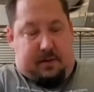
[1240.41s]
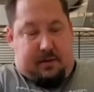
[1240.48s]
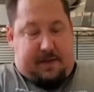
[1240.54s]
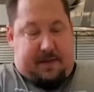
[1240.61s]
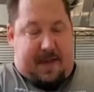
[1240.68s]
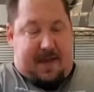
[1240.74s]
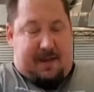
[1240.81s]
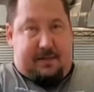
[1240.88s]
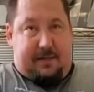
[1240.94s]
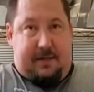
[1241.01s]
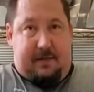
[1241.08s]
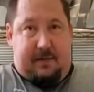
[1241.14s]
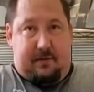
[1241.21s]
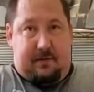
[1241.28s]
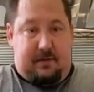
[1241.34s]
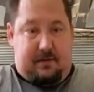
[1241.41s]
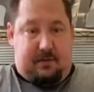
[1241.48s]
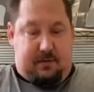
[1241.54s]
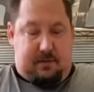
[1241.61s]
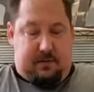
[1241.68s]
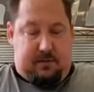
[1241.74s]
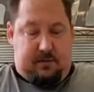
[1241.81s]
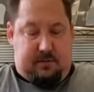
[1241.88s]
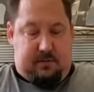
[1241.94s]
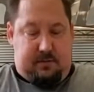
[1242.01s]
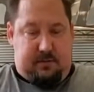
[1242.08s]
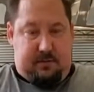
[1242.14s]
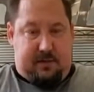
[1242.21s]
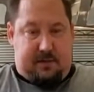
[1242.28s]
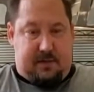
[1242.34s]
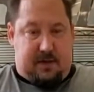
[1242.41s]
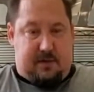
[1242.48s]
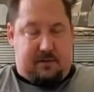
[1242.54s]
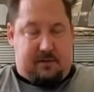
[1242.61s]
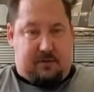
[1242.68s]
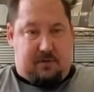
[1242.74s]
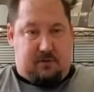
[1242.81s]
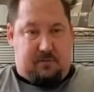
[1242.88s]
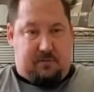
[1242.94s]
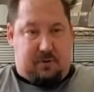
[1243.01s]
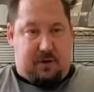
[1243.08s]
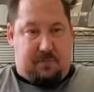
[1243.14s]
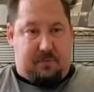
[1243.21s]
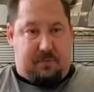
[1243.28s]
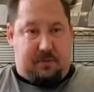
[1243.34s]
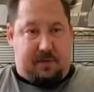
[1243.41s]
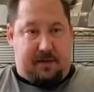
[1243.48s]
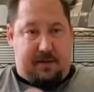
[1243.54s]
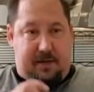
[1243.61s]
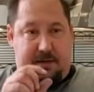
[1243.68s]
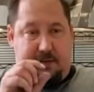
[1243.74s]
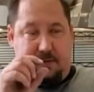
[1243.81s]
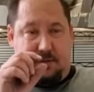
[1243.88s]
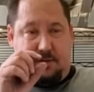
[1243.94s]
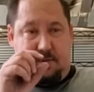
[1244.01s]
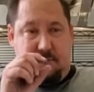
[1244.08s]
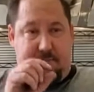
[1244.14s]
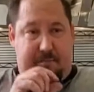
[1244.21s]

the gasket is not installed properly, and it's